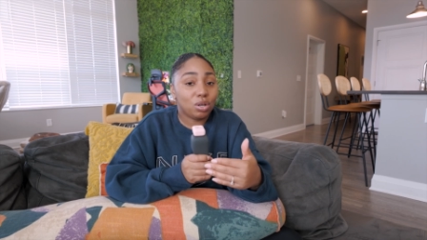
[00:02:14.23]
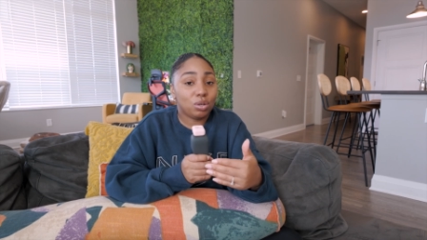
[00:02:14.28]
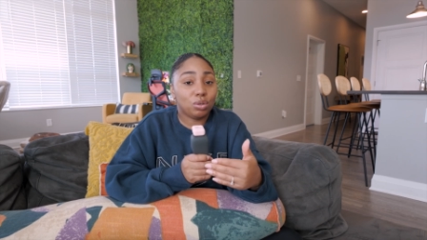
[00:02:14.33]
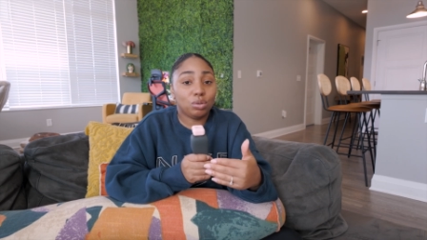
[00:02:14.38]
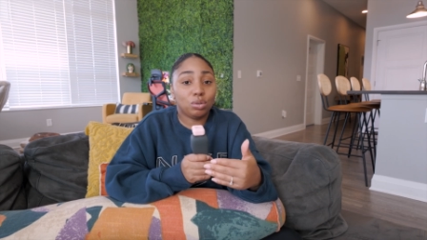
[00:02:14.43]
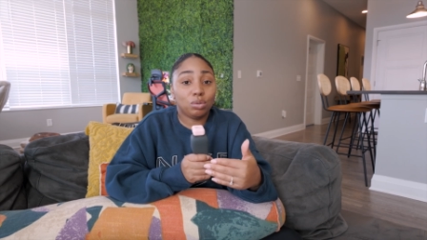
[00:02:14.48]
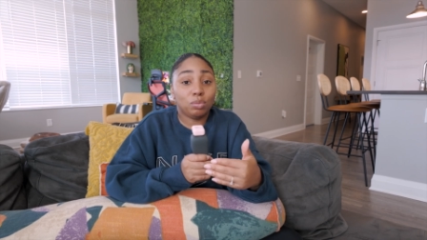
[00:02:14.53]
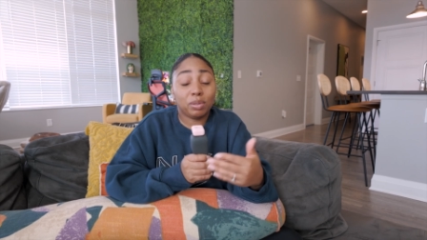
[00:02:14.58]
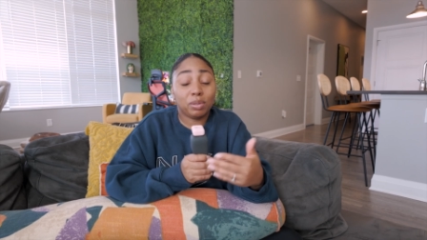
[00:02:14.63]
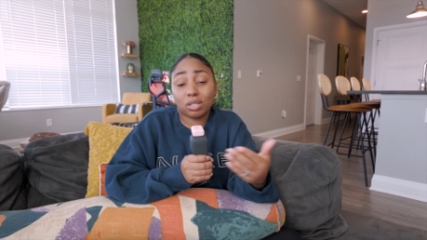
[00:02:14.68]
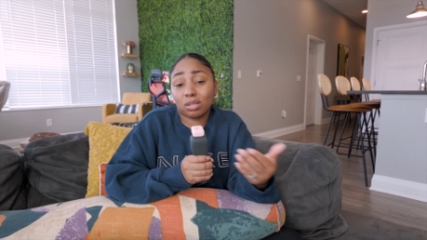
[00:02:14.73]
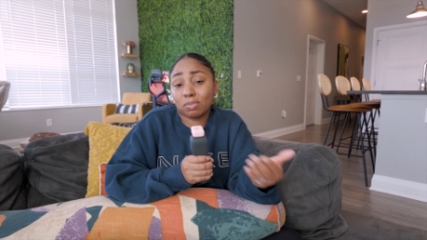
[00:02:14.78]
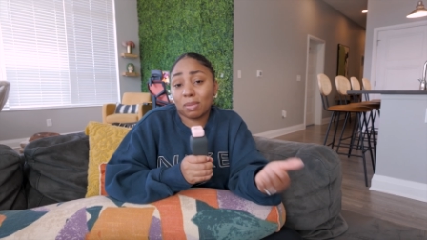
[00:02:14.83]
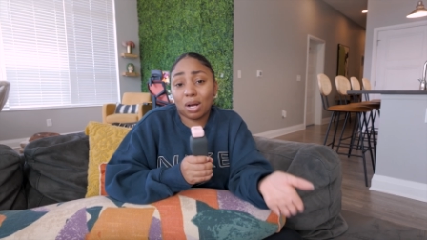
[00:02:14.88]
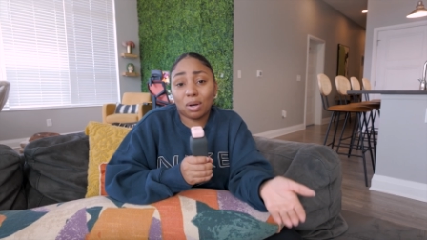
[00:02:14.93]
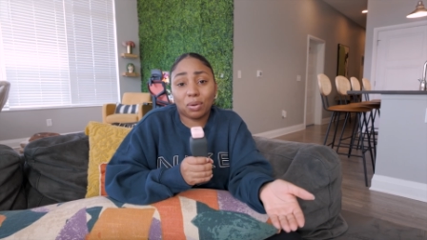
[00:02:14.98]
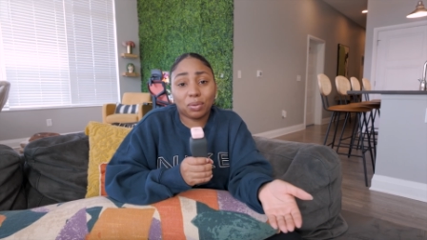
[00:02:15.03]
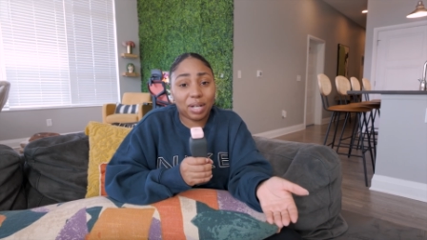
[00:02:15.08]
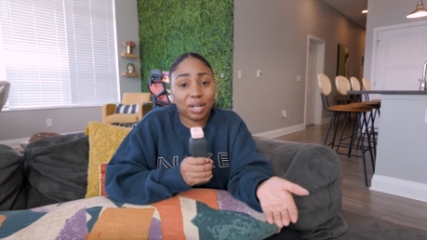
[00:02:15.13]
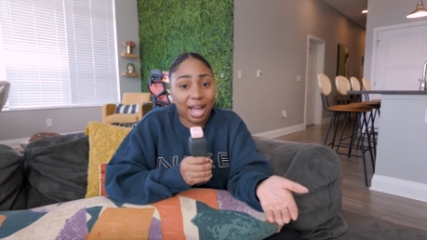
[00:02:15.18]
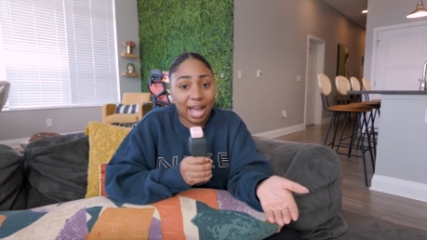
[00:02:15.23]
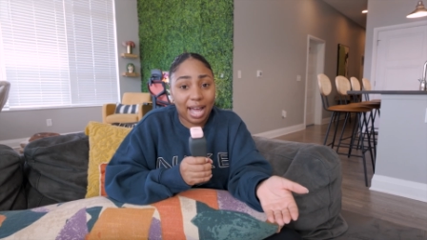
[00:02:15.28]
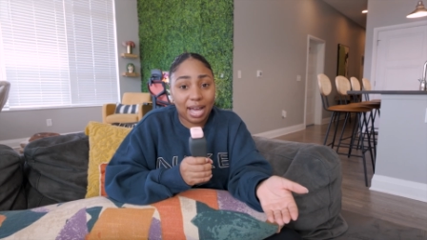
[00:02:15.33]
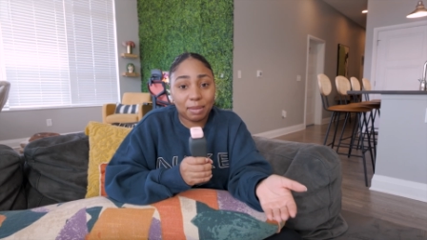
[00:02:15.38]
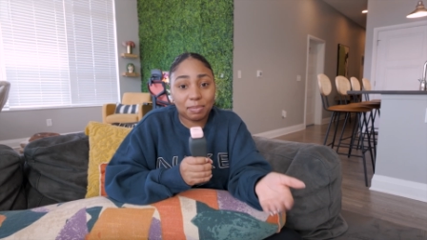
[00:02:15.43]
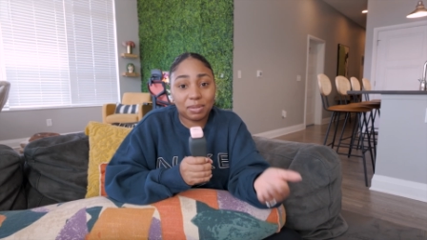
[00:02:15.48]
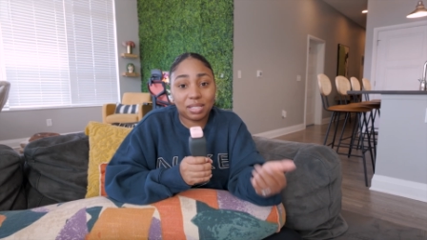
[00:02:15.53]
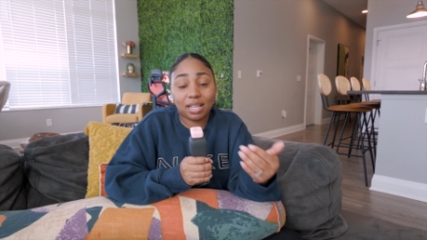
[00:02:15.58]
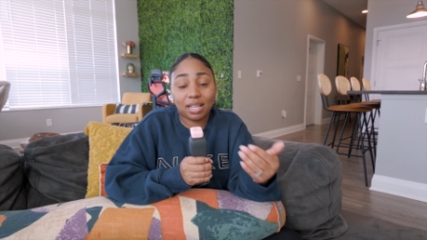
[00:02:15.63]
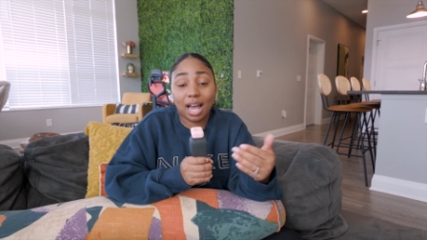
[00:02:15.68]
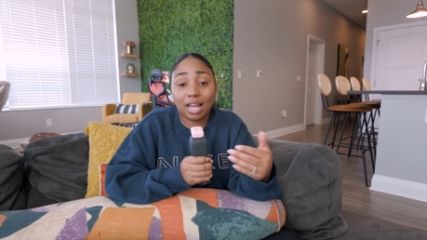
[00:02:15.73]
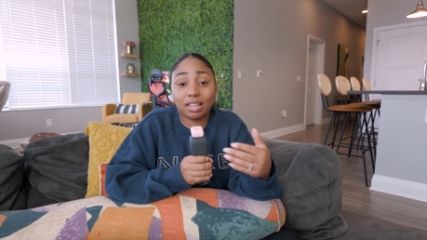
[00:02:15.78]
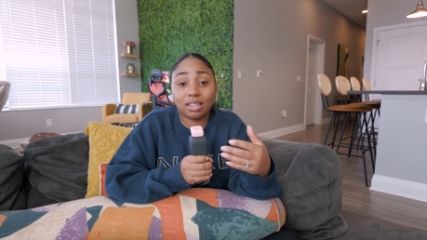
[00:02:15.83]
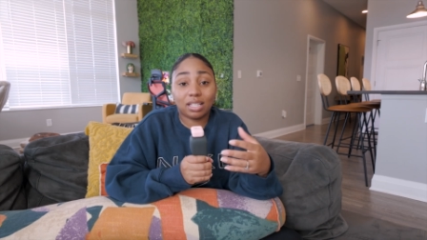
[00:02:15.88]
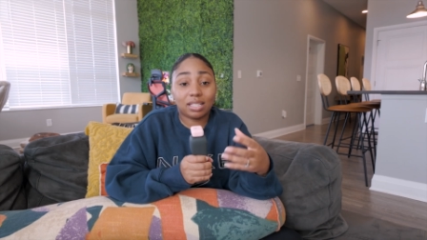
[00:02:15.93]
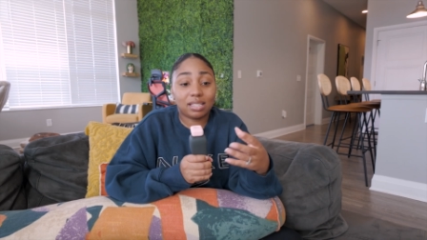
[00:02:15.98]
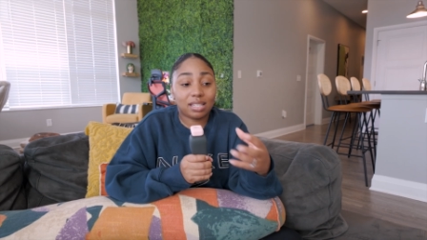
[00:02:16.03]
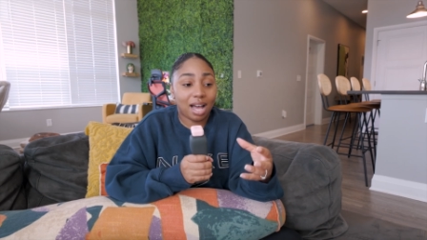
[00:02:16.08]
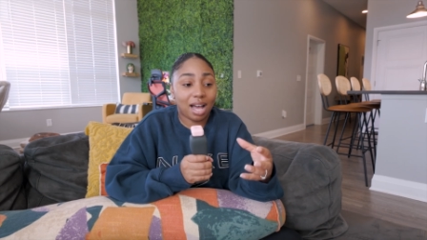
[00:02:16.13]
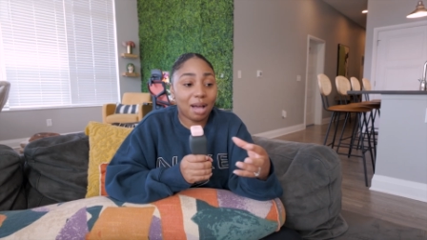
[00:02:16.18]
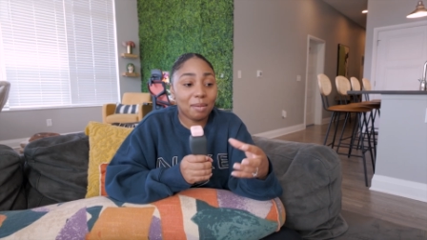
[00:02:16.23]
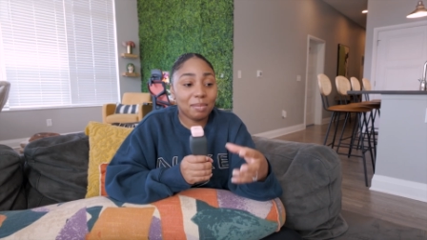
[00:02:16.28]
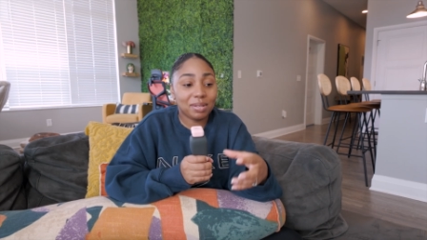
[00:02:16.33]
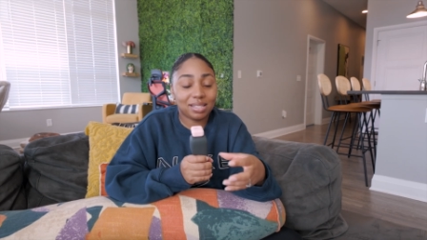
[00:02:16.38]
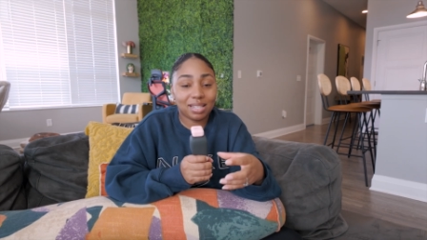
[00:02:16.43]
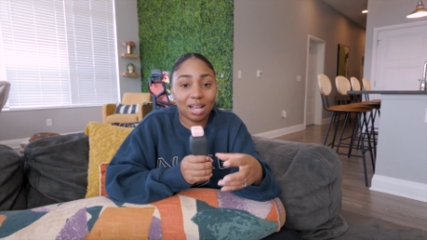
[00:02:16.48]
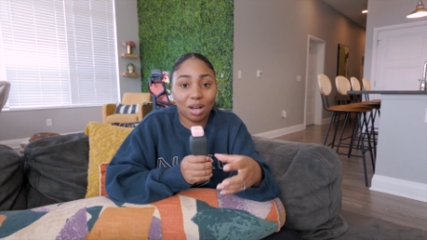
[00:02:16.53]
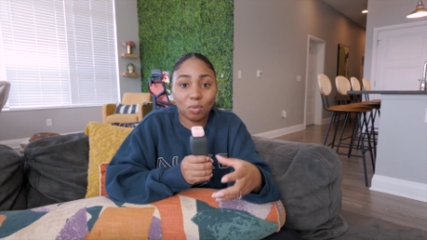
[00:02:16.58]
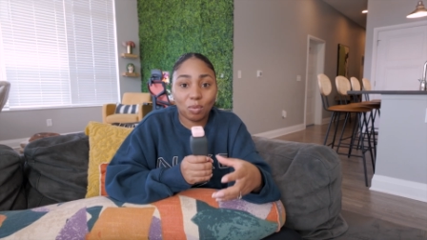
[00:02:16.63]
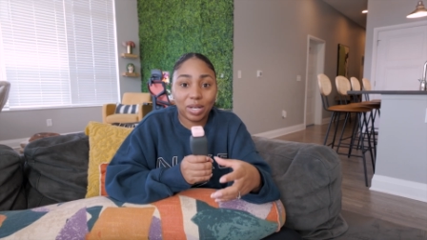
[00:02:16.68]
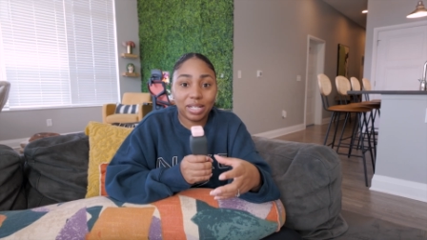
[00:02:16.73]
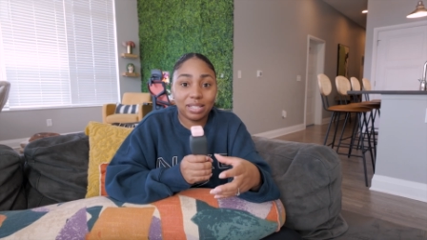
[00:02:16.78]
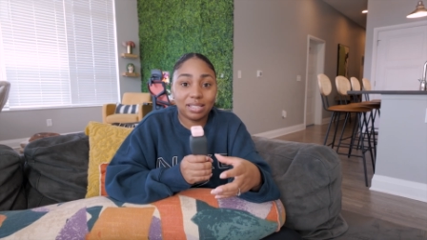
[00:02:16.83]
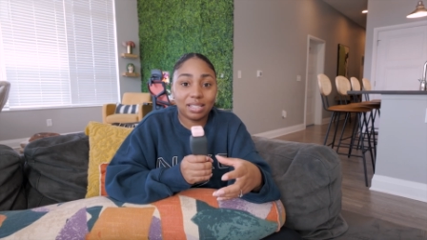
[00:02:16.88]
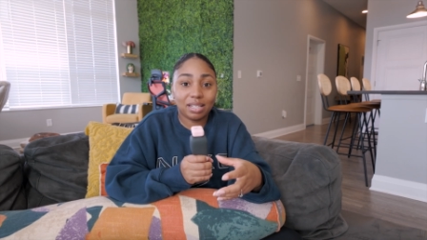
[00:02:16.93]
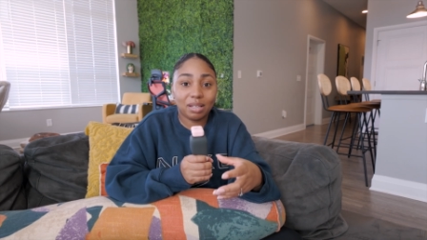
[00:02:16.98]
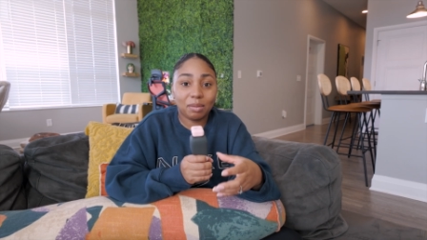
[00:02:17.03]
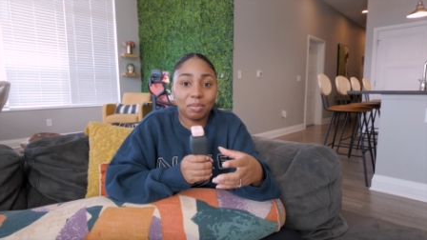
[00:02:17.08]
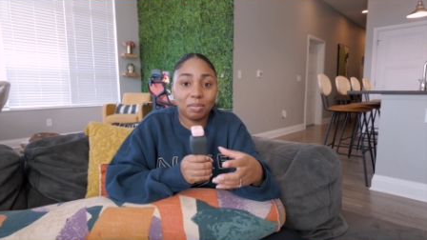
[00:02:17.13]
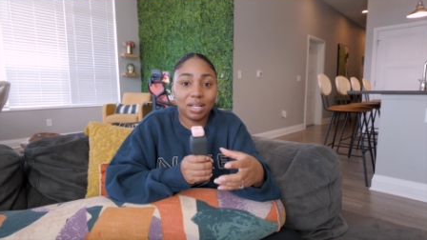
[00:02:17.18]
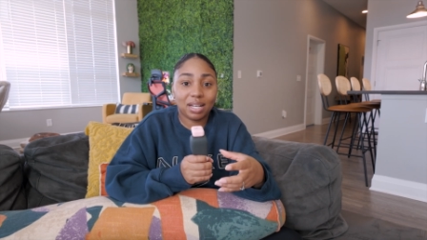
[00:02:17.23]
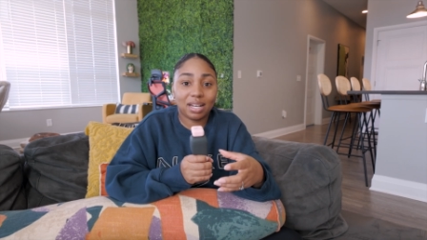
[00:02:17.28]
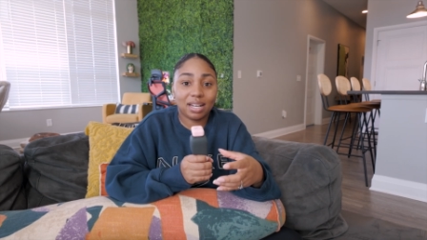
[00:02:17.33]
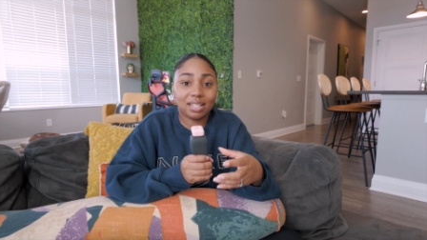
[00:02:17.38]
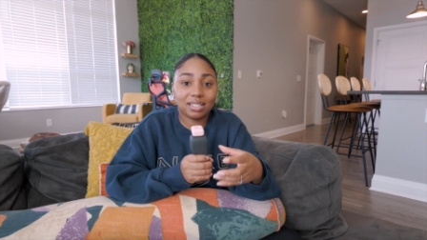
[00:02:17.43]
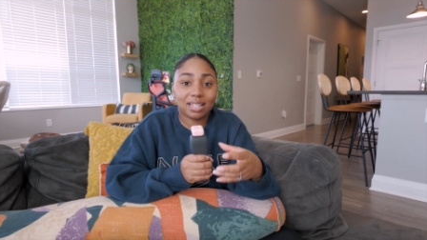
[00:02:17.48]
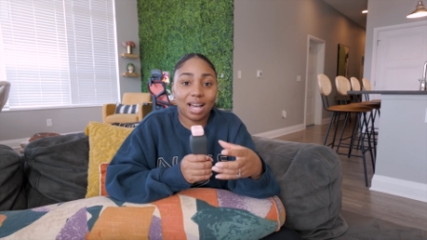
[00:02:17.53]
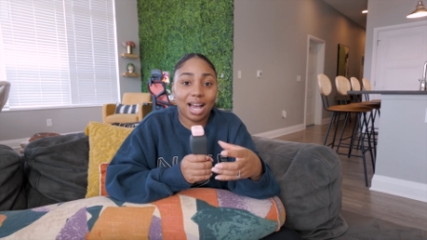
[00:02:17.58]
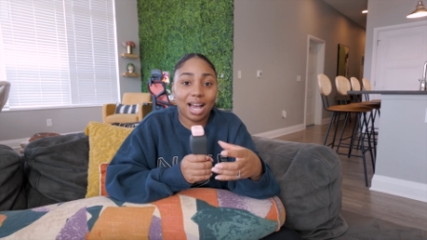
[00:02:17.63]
who builds my own apps. The time is not wasted because